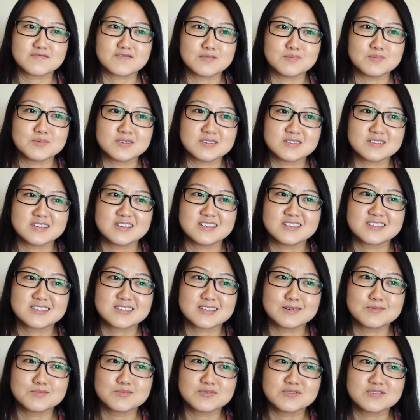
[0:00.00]
from
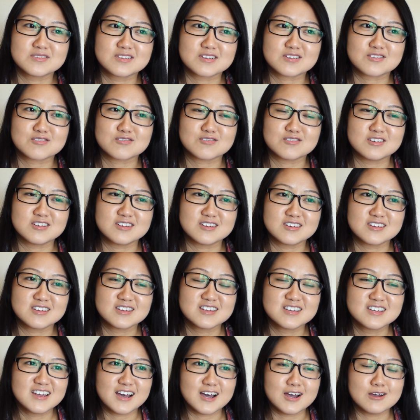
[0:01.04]
Istanbul to Korea,
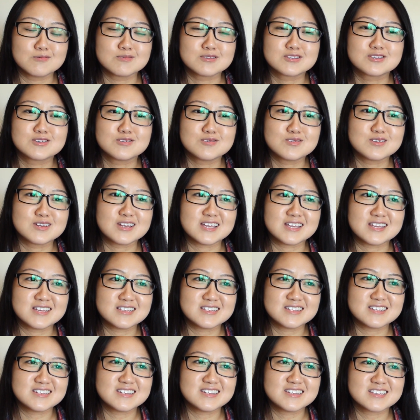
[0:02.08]
I was too
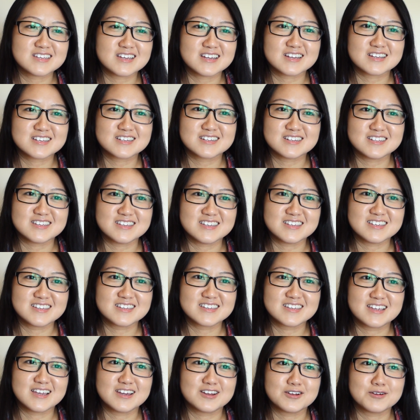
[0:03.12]
lazy to actually
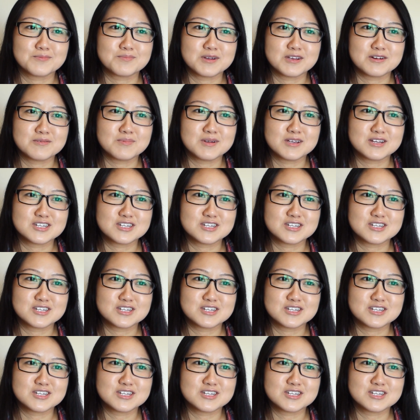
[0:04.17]
get up out of my